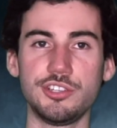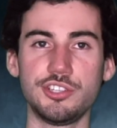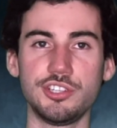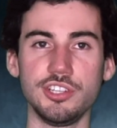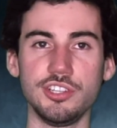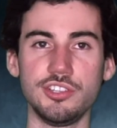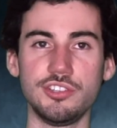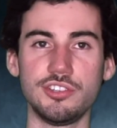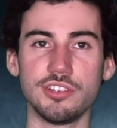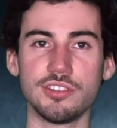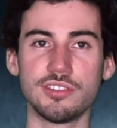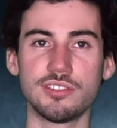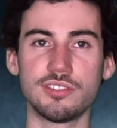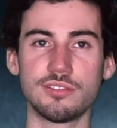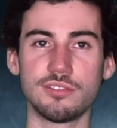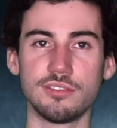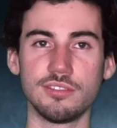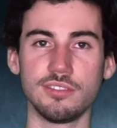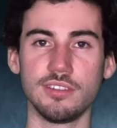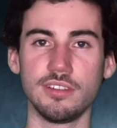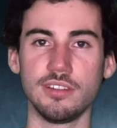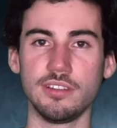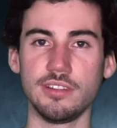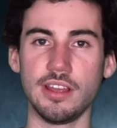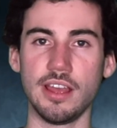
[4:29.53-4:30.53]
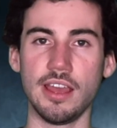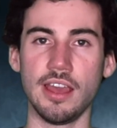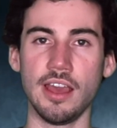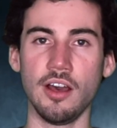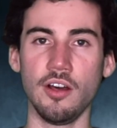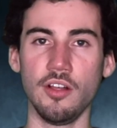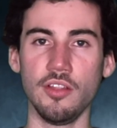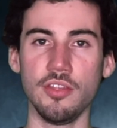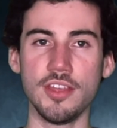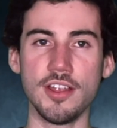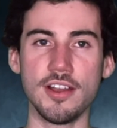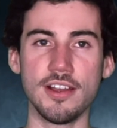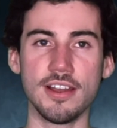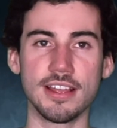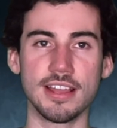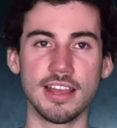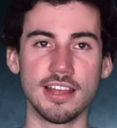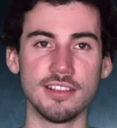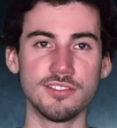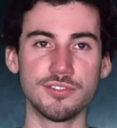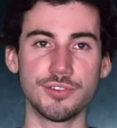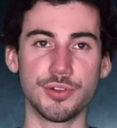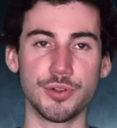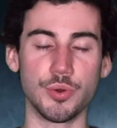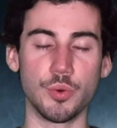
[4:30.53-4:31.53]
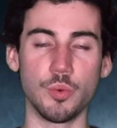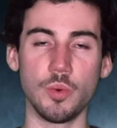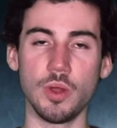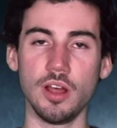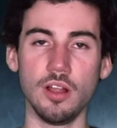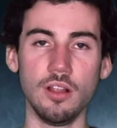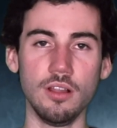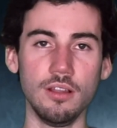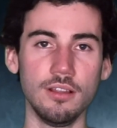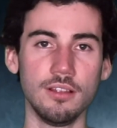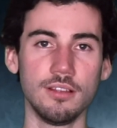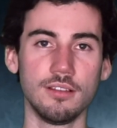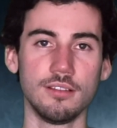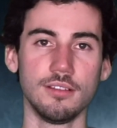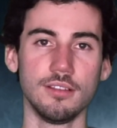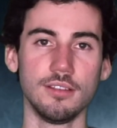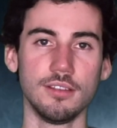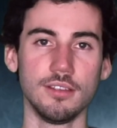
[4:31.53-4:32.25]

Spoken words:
she just held there against her will?